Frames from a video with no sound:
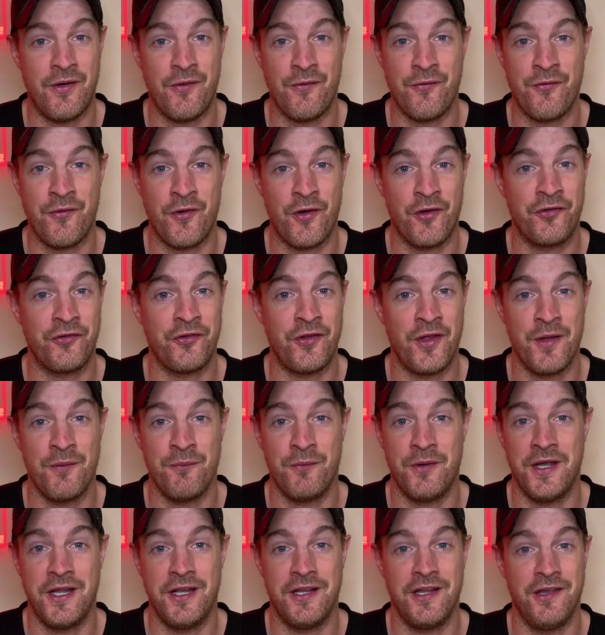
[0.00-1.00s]
first time
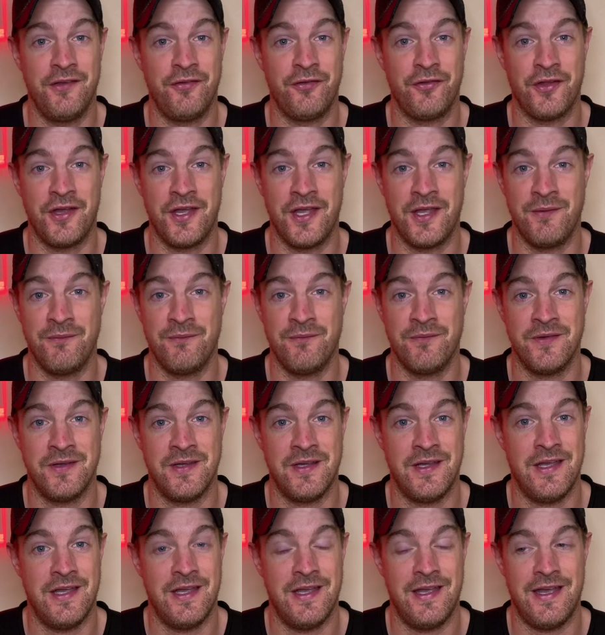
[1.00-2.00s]
in my lifetime,
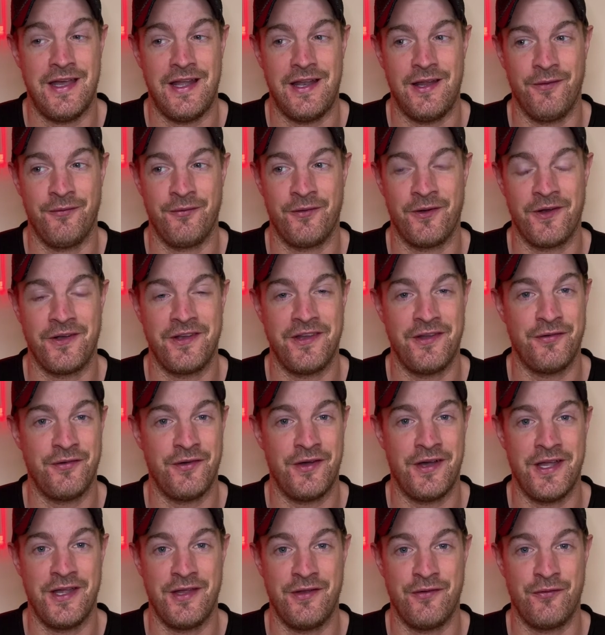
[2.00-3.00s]
I'm
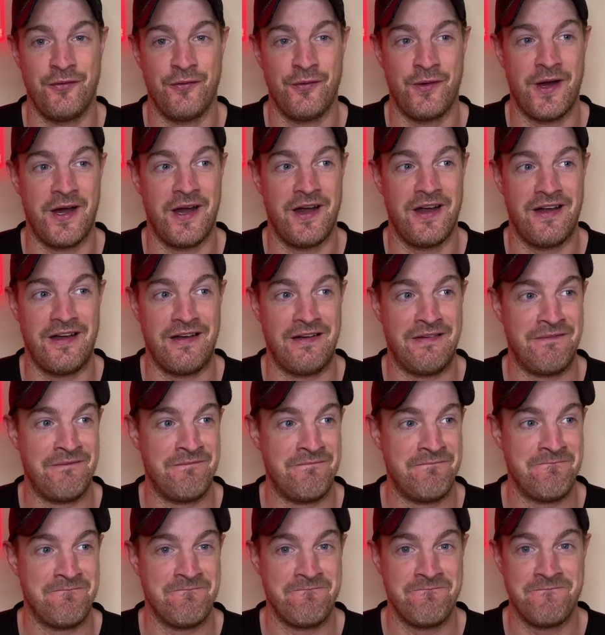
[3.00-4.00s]
35, where
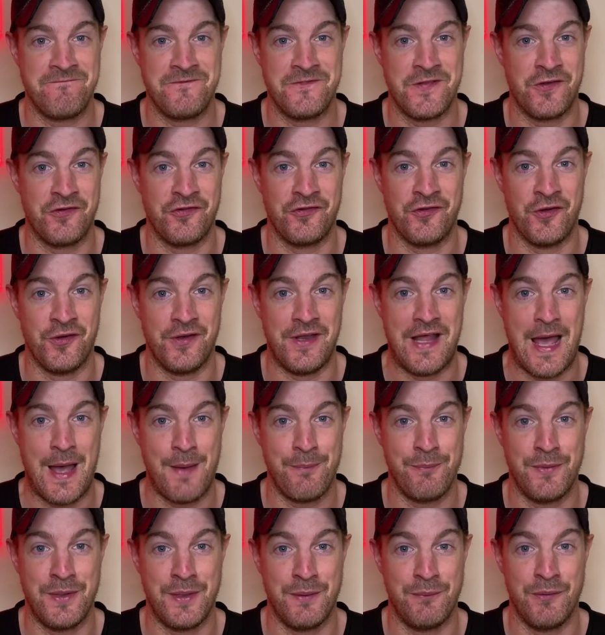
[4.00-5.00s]
there's nothing
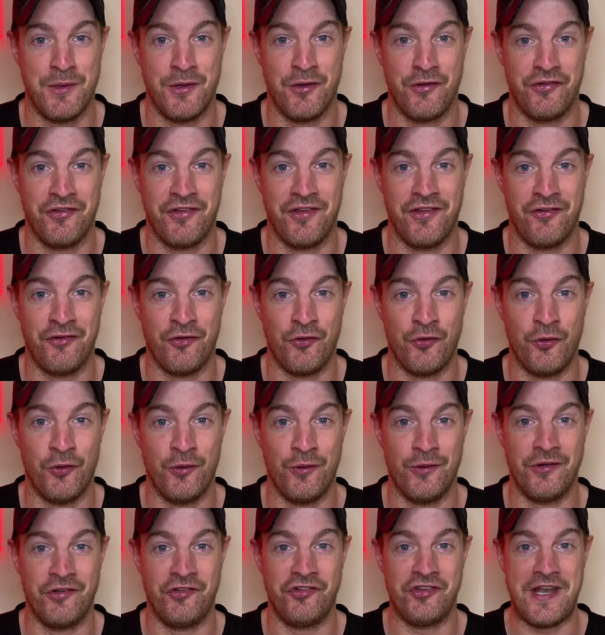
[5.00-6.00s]
happening because of this
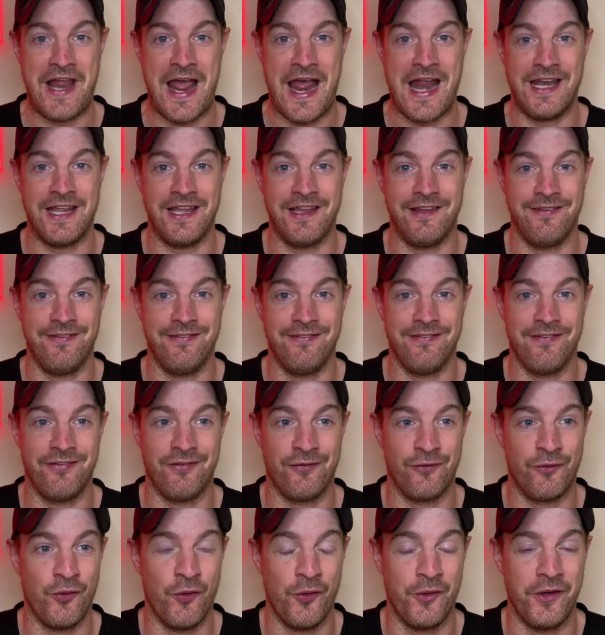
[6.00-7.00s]
whole shenanigans
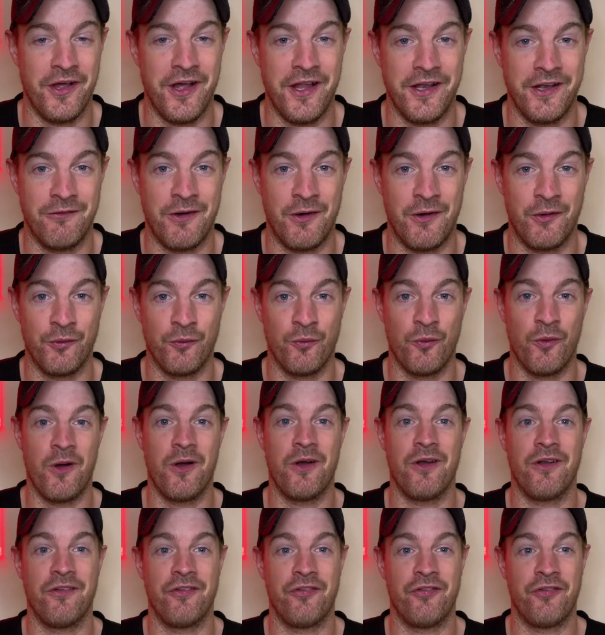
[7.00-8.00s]
that's going on around the
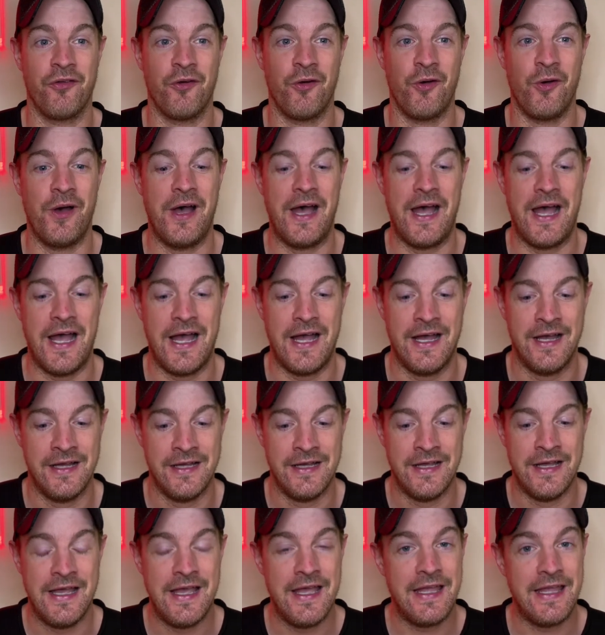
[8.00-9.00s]
world. So
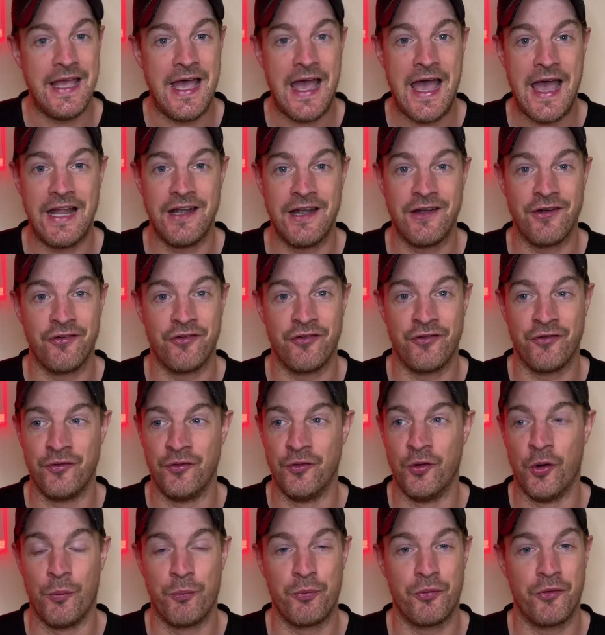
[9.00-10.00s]
yeah, there's
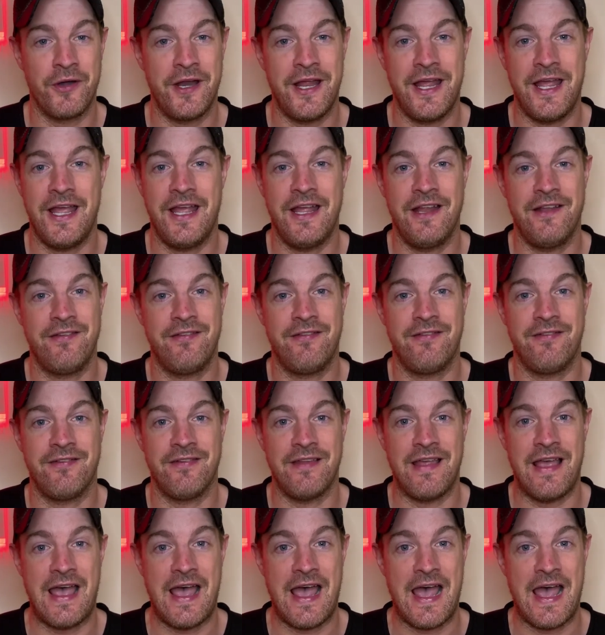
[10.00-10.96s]
no parades.